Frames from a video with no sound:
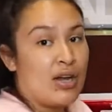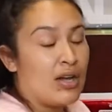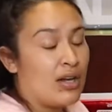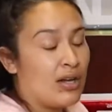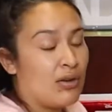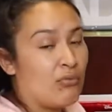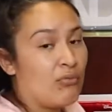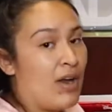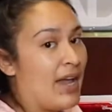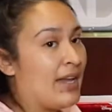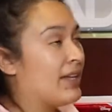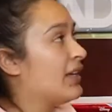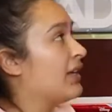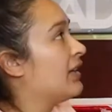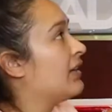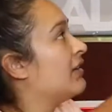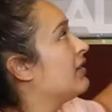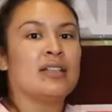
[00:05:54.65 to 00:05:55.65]

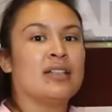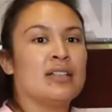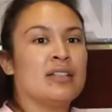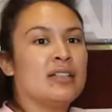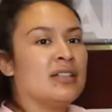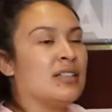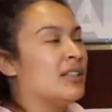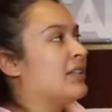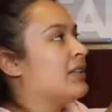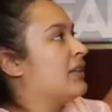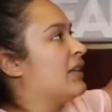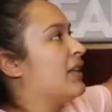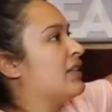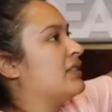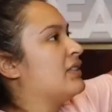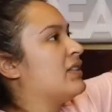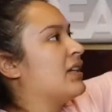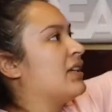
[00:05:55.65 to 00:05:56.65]
wagon.
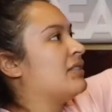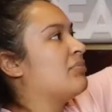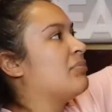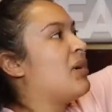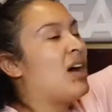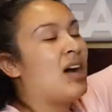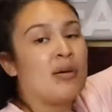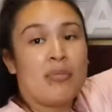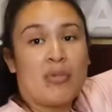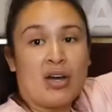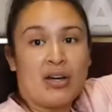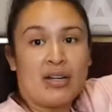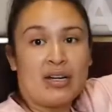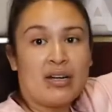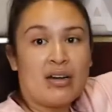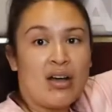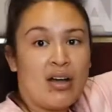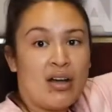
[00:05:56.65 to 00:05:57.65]
This does pop on
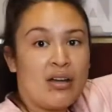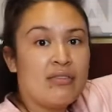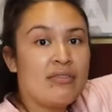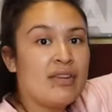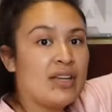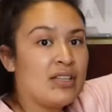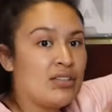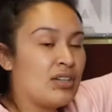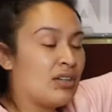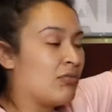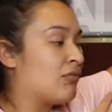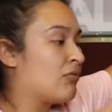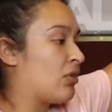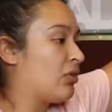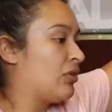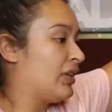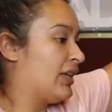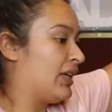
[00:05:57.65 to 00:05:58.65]
and off, and you can
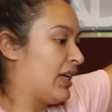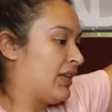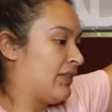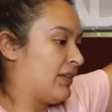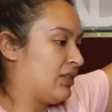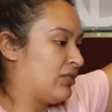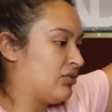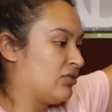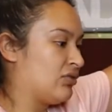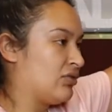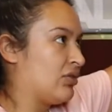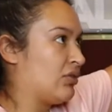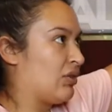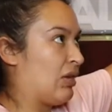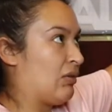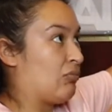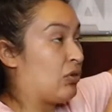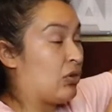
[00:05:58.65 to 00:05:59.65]
roll it, and then
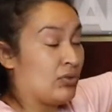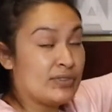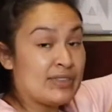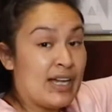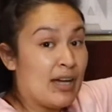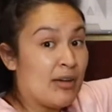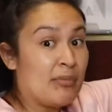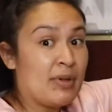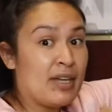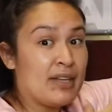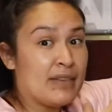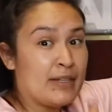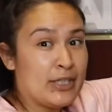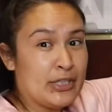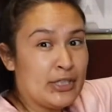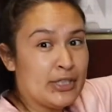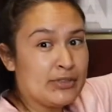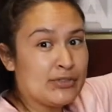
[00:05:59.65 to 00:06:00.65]
it rolls up, and then
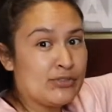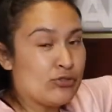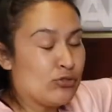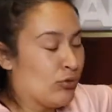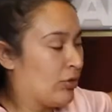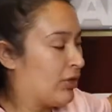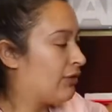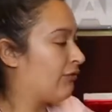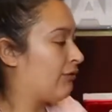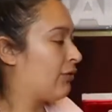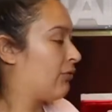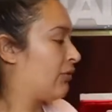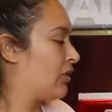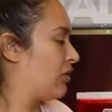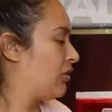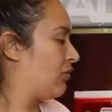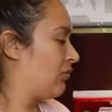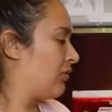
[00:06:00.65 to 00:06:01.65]
you can store it for when
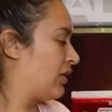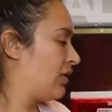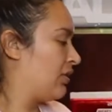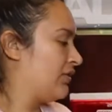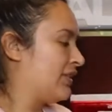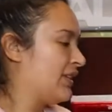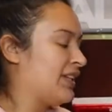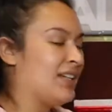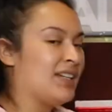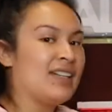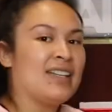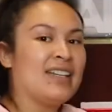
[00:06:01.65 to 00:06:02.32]
you don't want to use it.